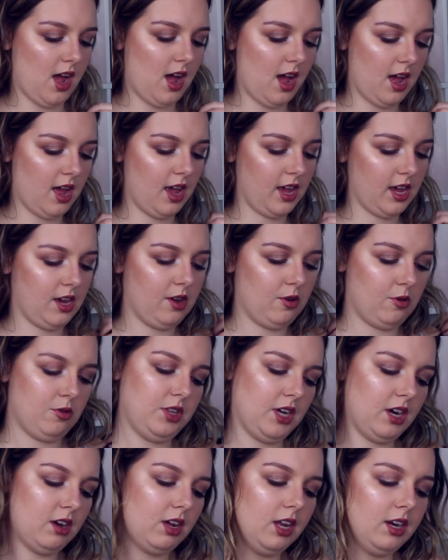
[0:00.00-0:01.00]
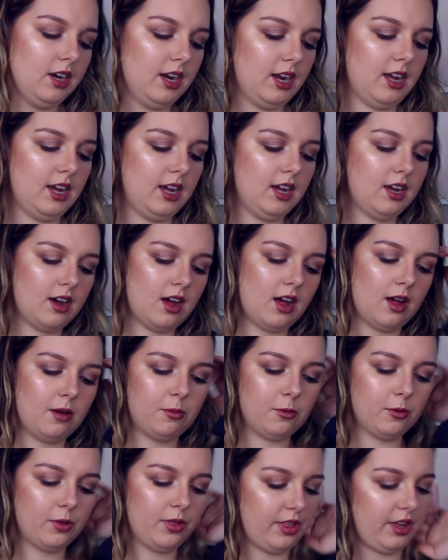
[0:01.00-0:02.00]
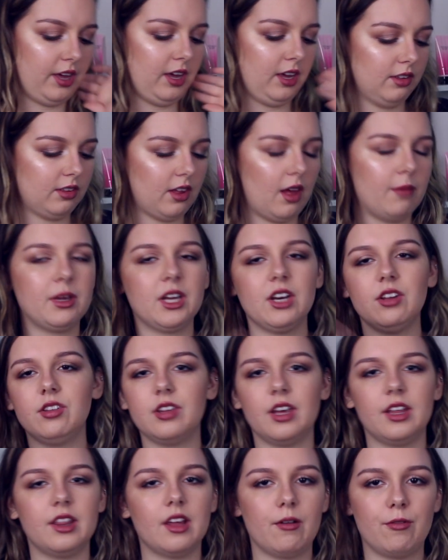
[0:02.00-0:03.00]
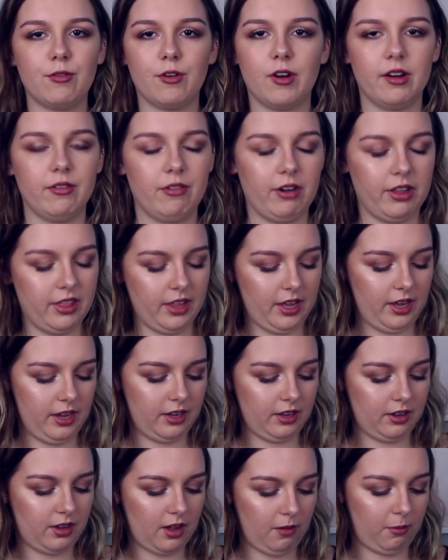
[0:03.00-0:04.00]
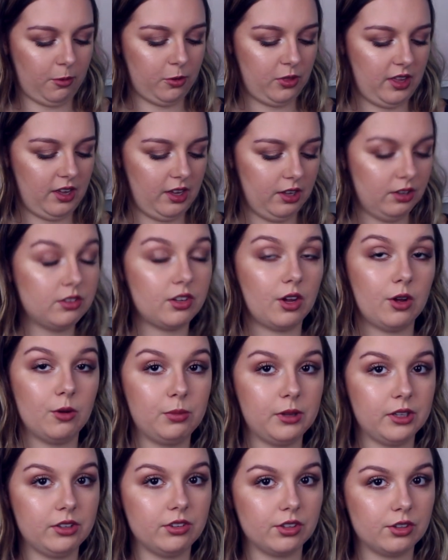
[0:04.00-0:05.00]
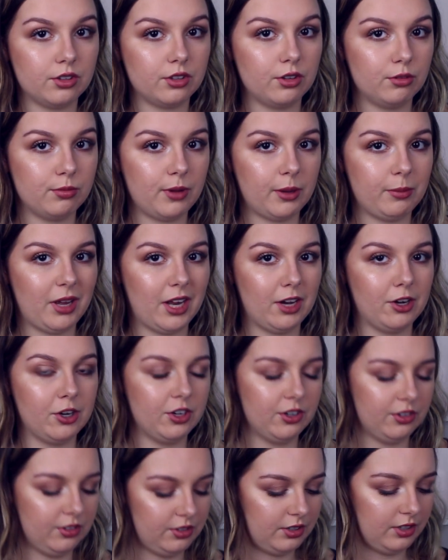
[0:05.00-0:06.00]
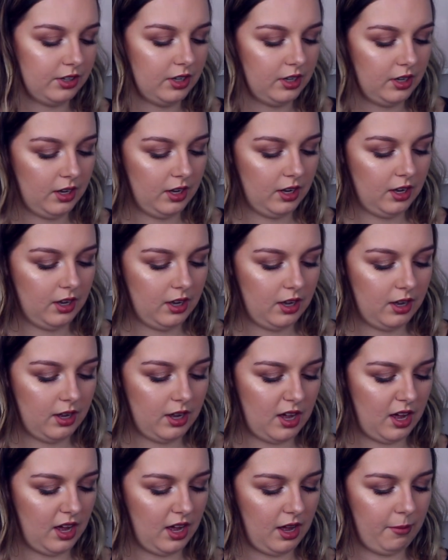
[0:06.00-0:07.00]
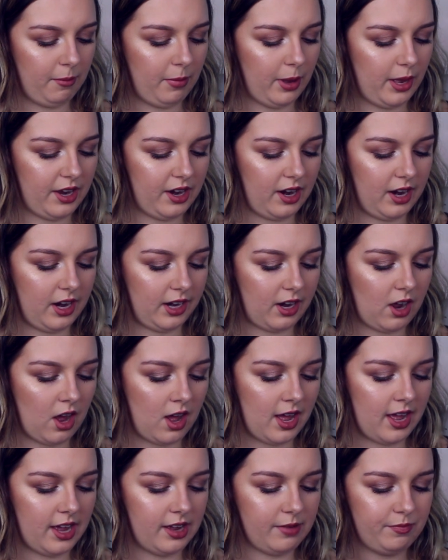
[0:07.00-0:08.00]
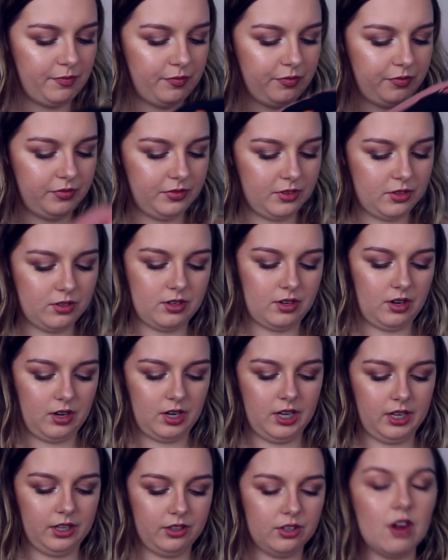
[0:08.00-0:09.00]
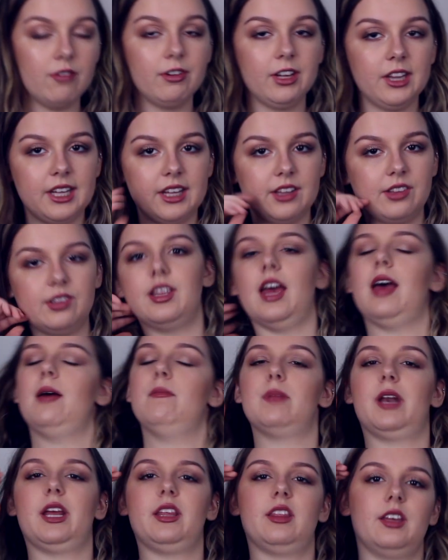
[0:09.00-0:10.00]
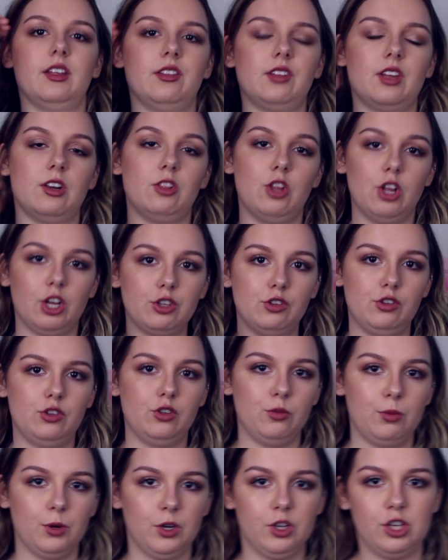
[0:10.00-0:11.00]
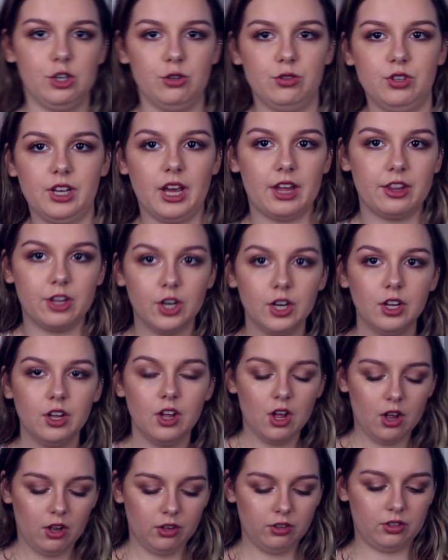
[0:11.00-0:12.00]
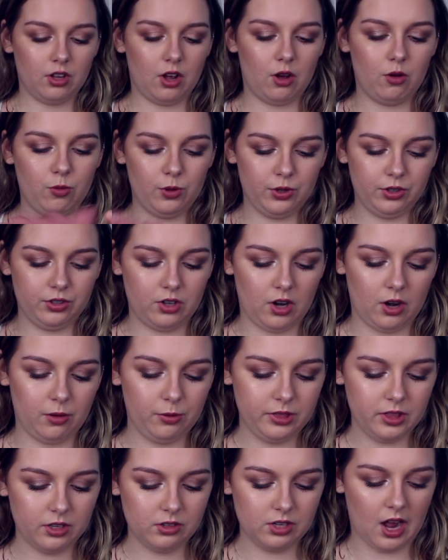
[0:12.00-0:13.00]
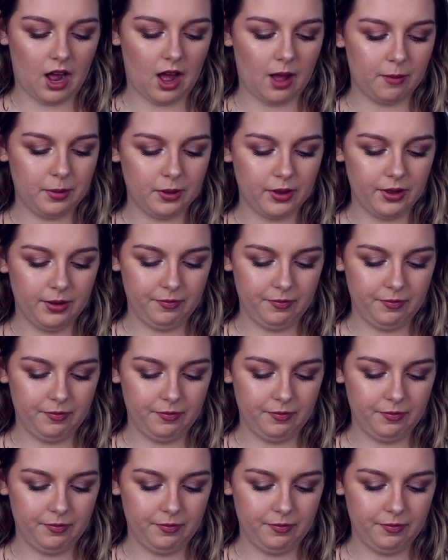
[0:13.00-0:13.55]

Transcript: I only got a couple things. I'm gonna say that for everything, a couple things, so please excuse my manners. But I got, it's not really a set, but I think it's gonna look super cute together. So we'll start with the top.